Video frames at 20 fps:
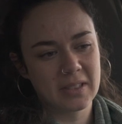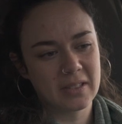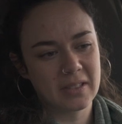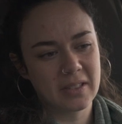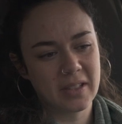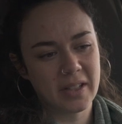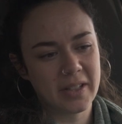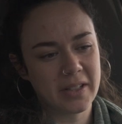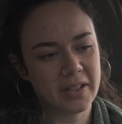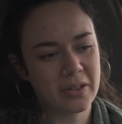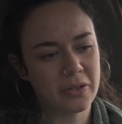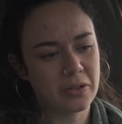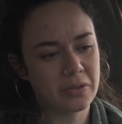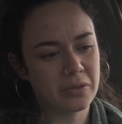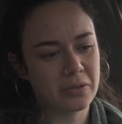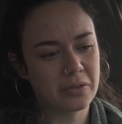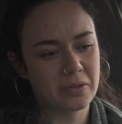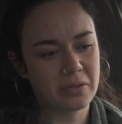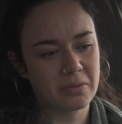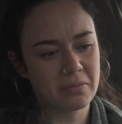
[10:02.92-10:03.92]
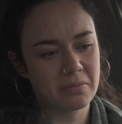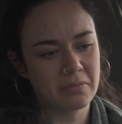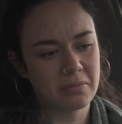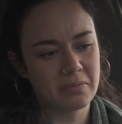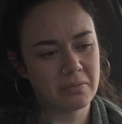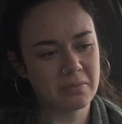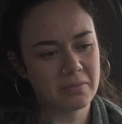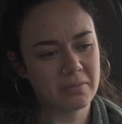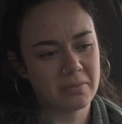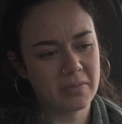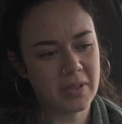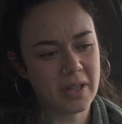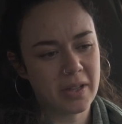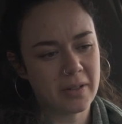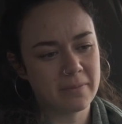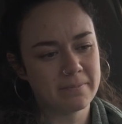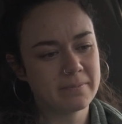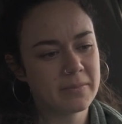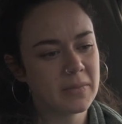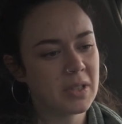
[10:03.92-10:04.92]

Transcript: kind of, yeah.